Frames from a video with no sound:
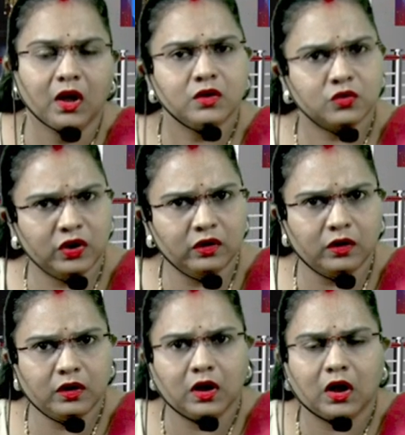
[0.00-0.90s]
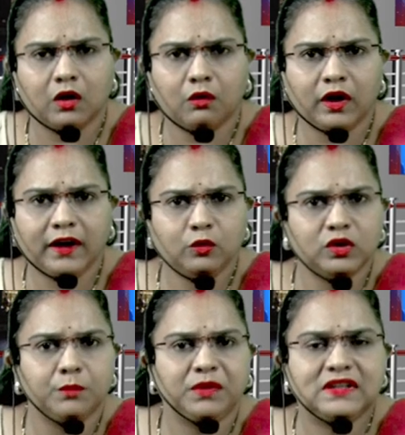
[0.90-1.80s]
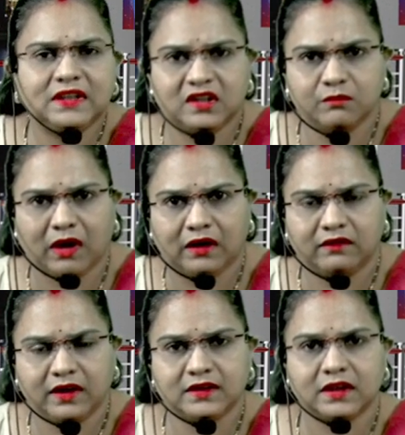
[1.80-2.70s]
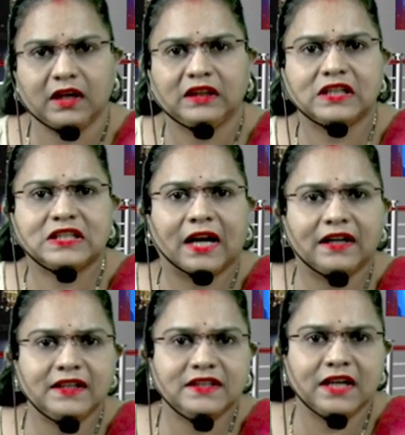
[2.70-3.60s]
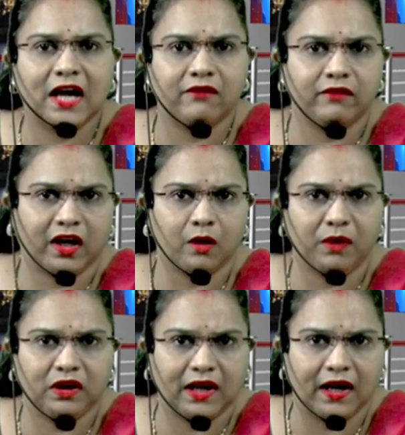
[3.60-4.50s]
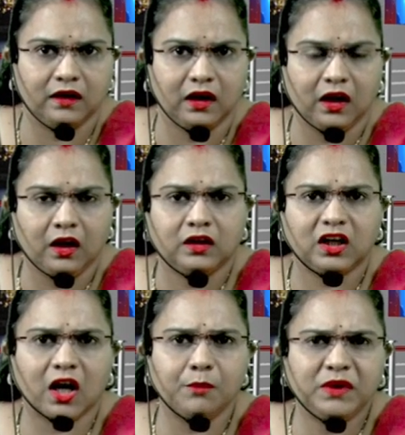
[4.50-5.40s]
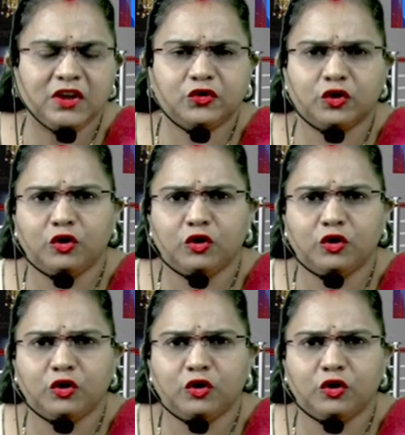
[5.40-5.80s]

So here, according to the BCG matrix, the strategy have recommend that the company should